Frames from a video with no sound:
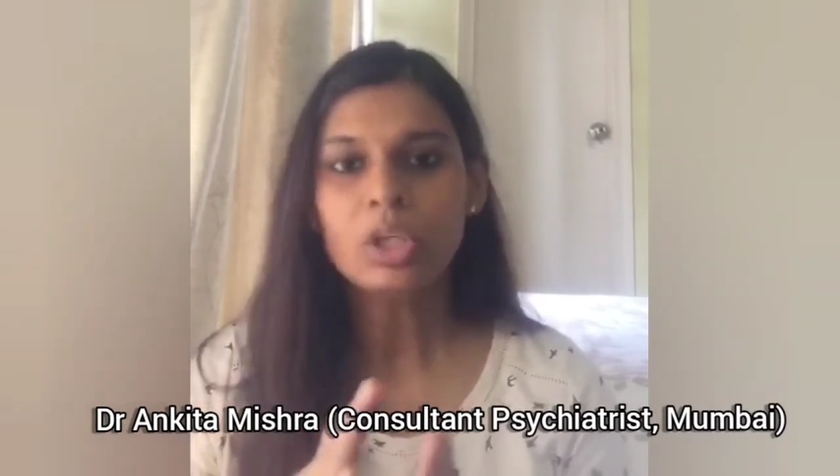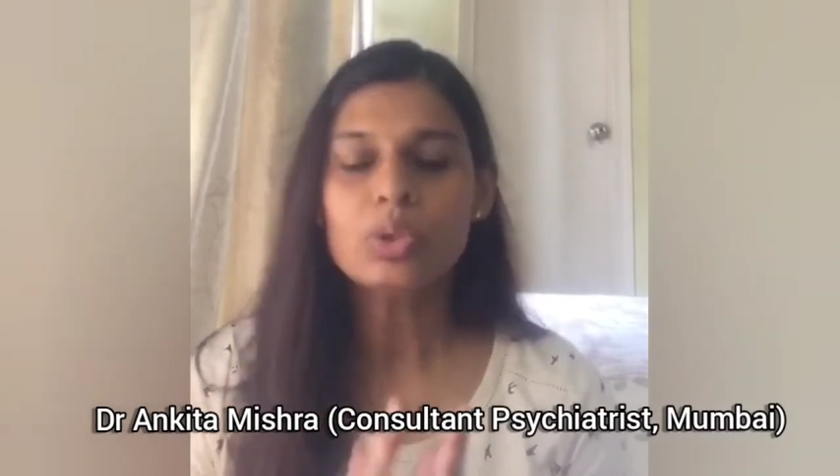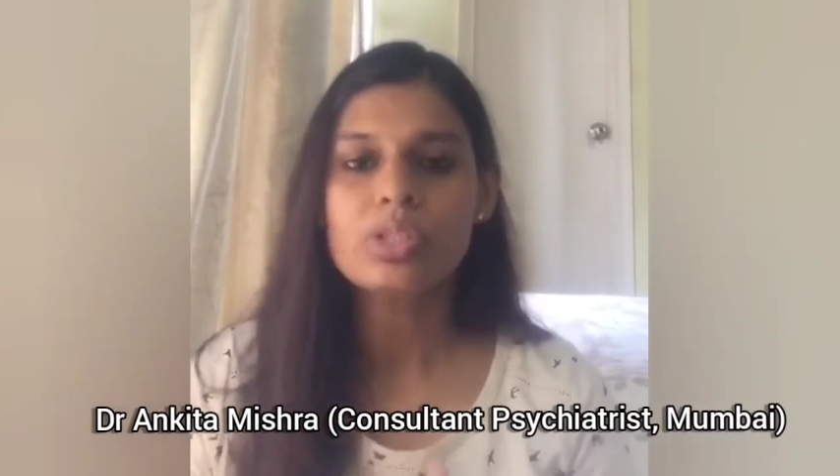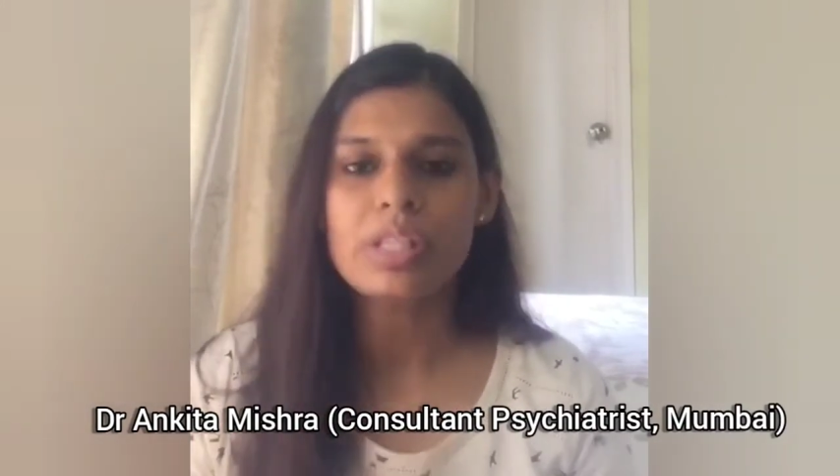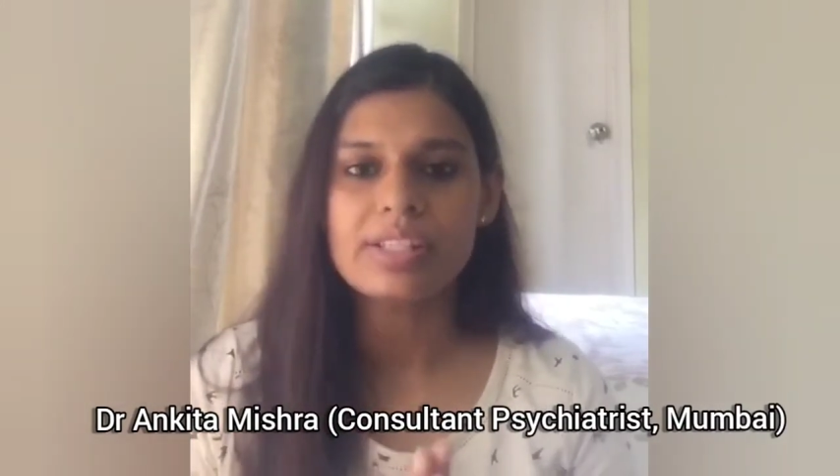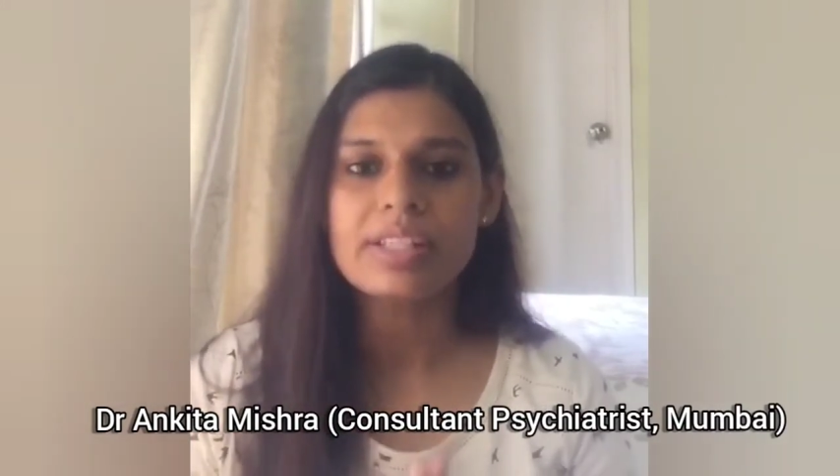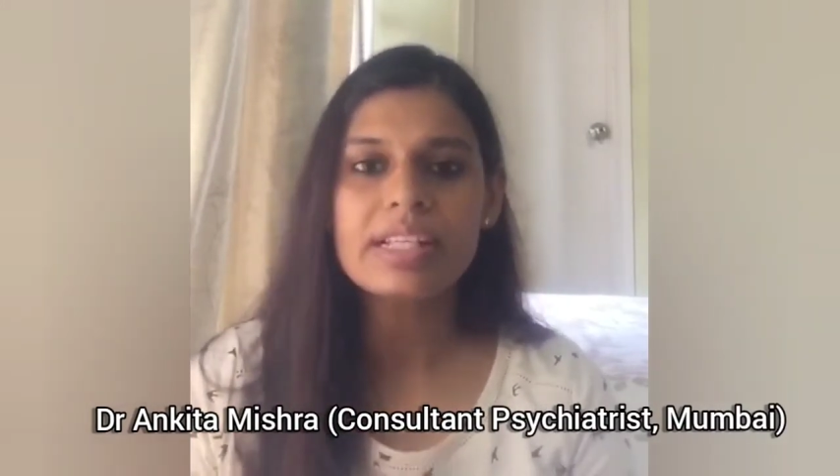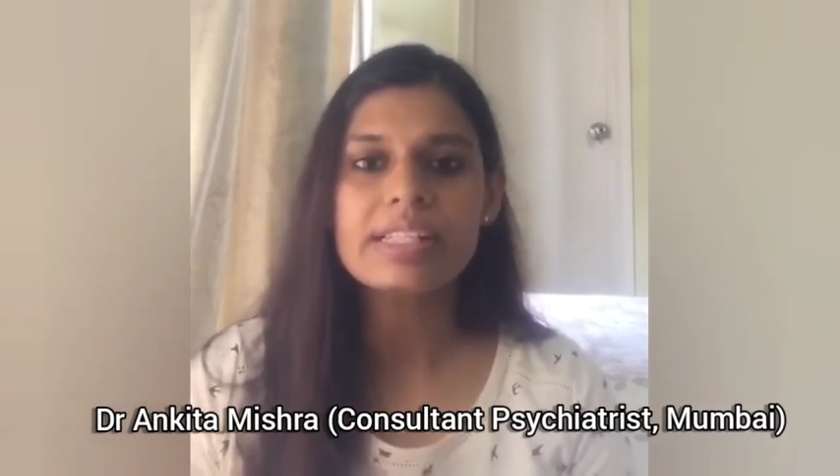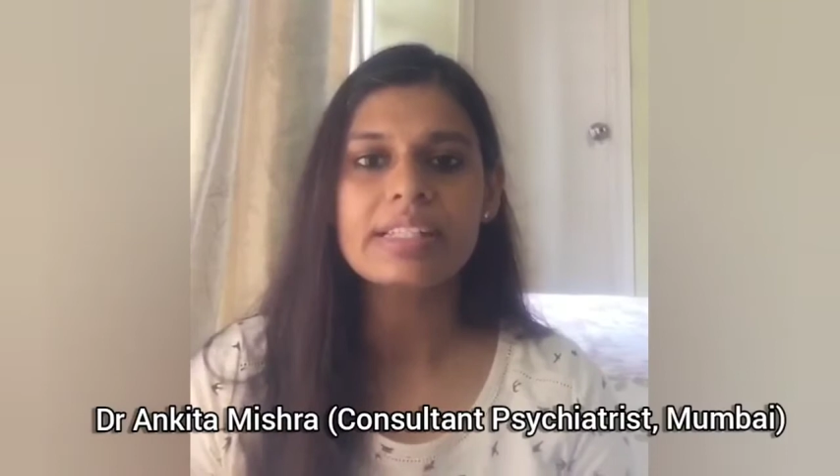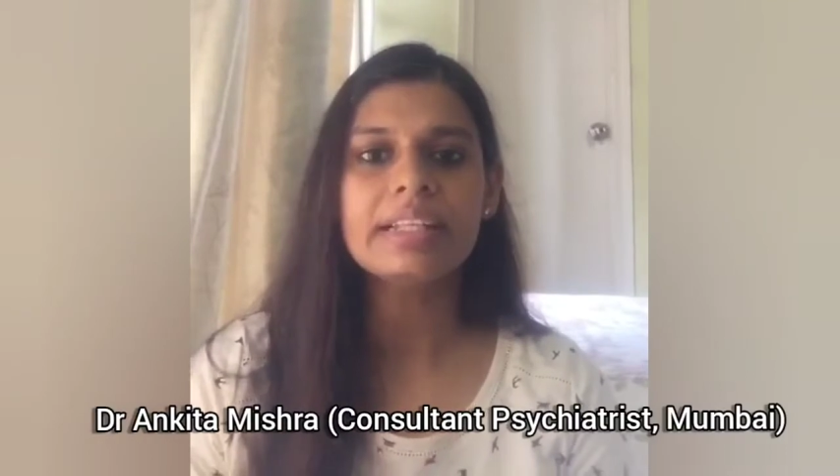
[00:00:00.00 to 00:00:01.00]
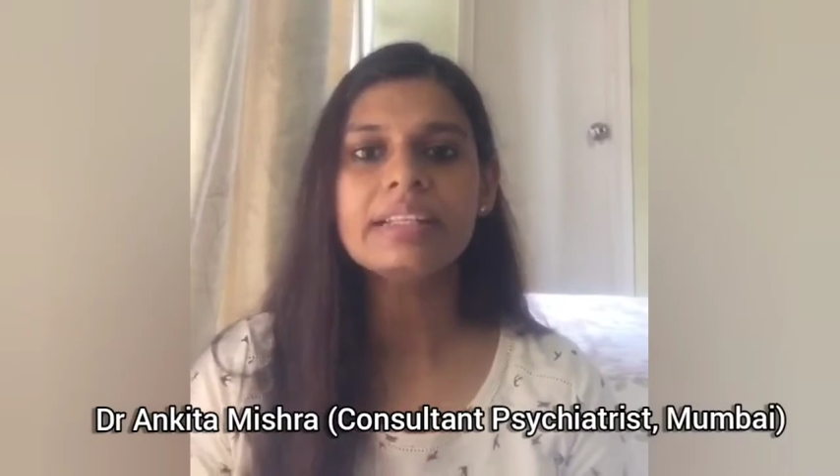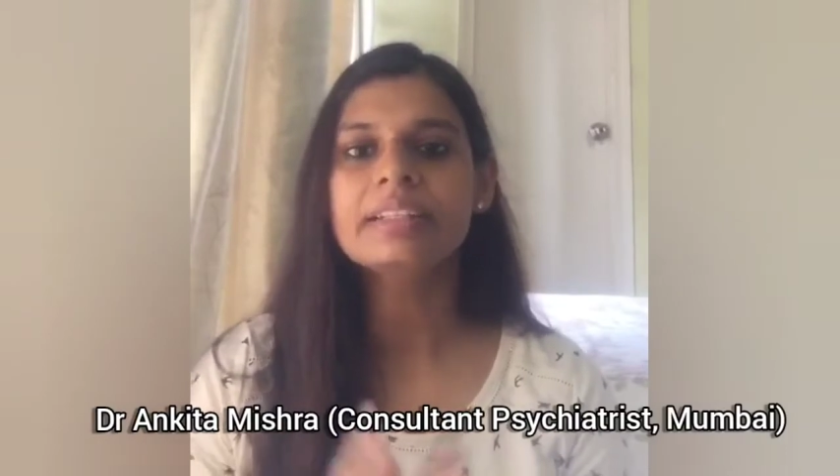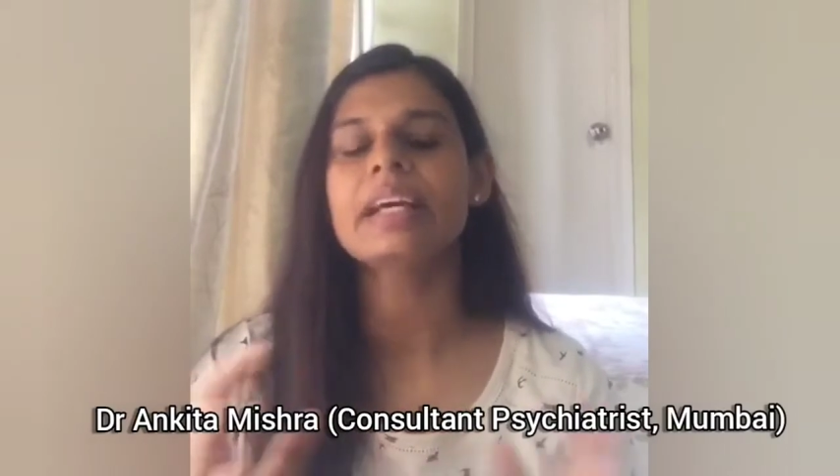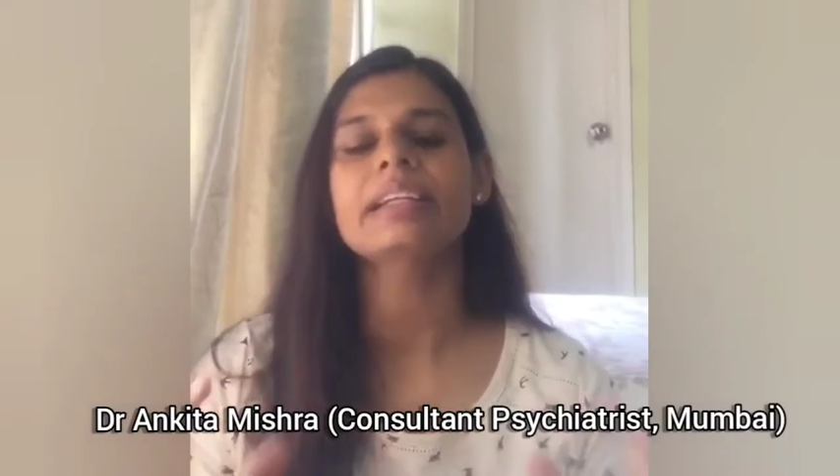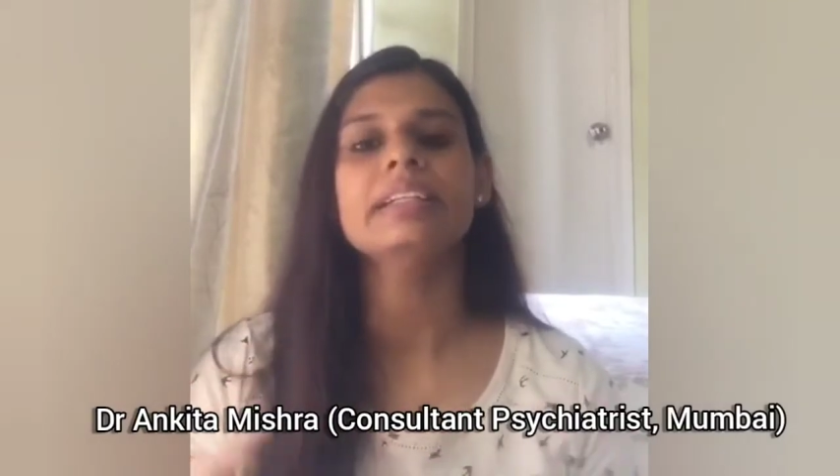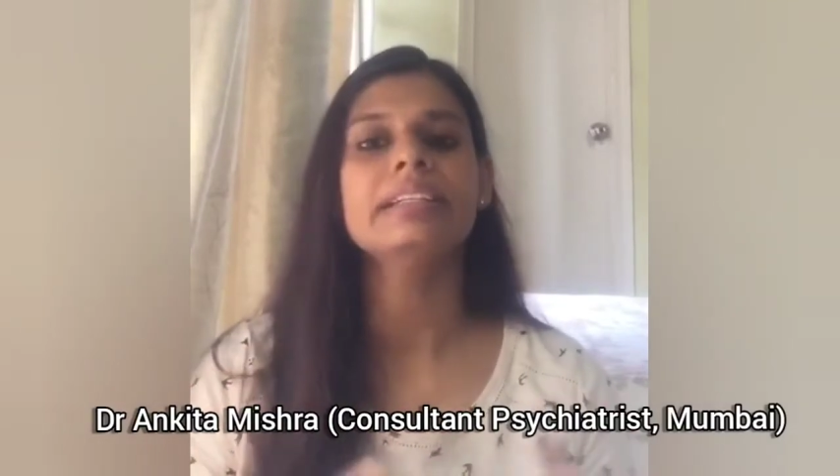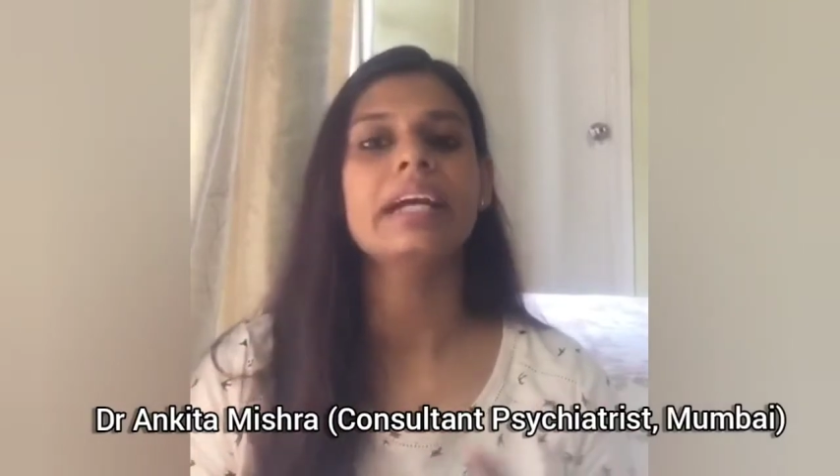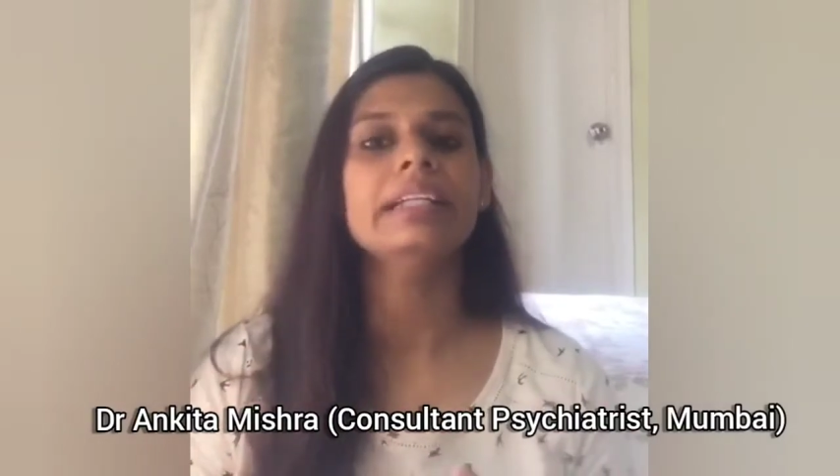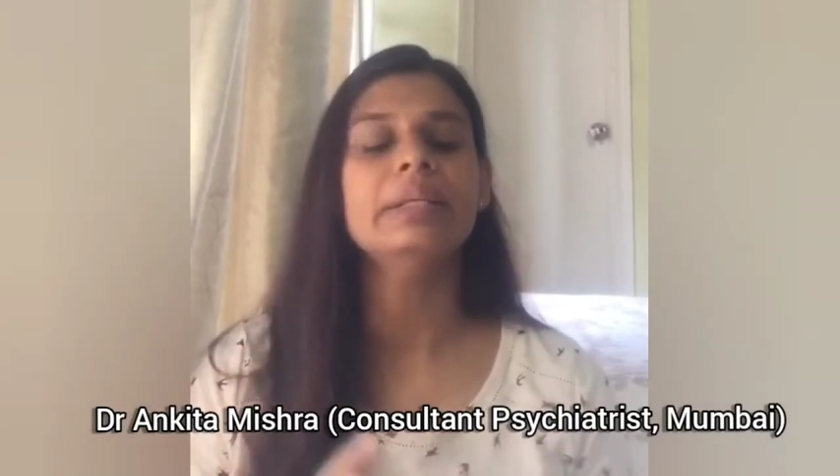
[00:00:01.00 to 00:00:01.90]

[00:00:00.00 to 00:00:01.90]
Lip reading: to such an extent that it can